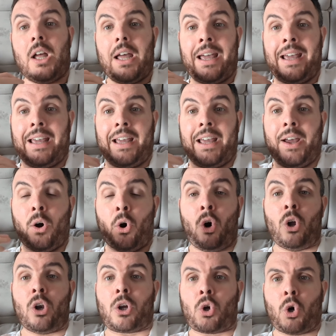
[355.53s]
uh,
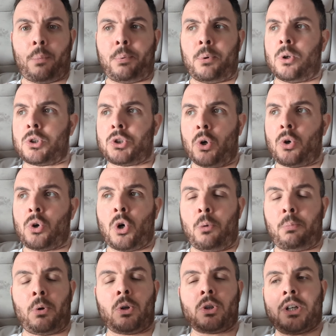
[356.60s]
all the couples, young
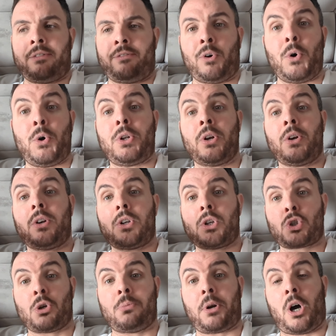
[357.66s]
couples, avoiding the
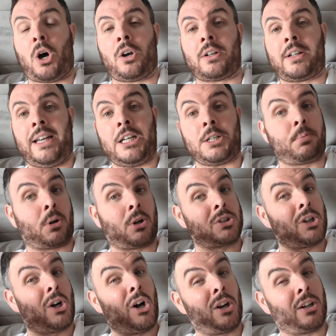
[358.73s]
summer holidays because
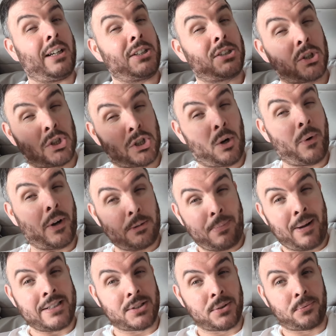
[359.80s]
the holidays are so
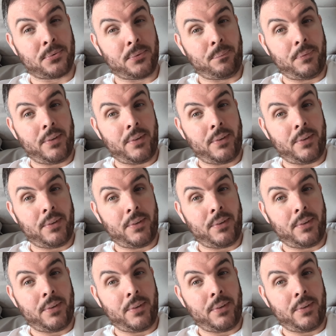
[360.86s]
expensive.